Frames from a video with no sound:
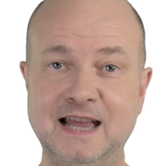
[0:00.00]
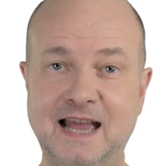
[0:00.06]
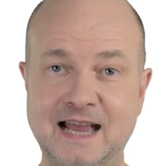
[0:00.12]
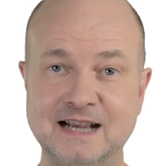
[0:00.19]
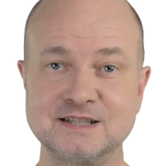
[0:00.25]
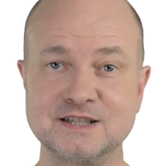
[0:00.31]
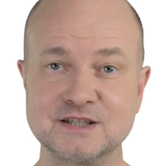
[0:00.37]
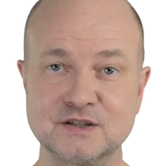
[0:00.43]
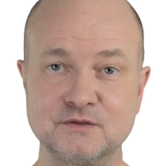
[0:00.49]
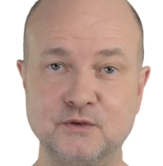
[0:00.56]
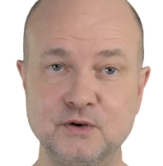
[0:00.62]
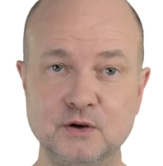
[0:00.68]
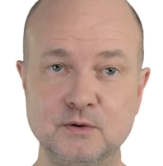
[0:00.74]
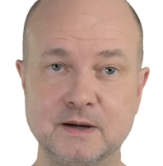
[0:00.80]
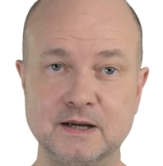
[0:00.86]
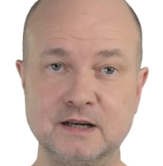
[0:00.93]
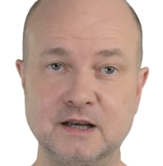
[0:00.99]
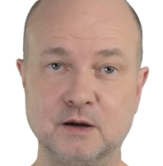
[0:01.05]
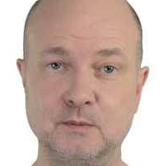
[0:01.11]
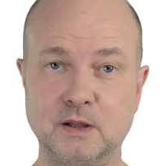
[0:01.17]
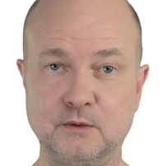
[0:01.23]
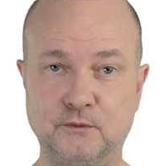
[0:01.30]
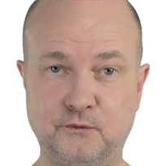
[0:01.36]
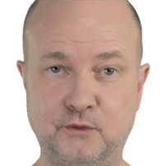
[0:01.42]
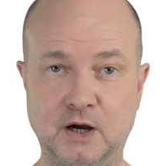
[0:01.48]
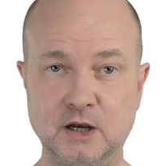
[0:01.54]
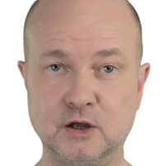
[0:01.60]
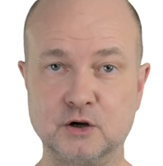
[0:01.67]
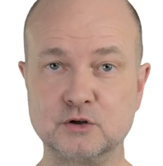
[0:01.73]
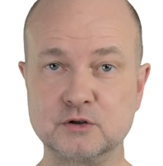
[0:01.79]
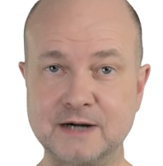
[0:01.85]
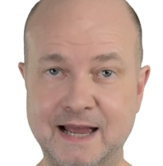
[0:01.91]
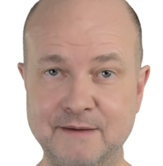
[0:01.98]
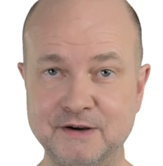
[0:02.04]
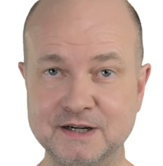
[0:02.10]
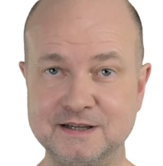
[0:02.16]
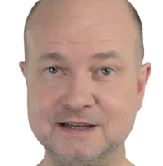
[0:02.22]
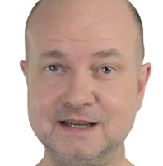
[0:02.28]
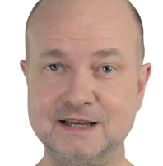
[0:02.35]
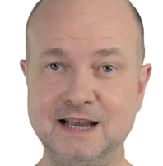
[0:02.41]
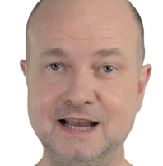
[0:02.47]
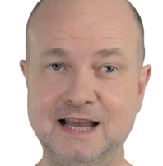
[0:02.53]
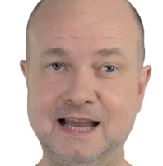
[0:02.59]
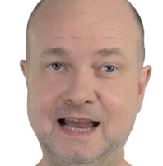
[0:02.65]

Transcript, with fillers: Excess fluid will follow gravity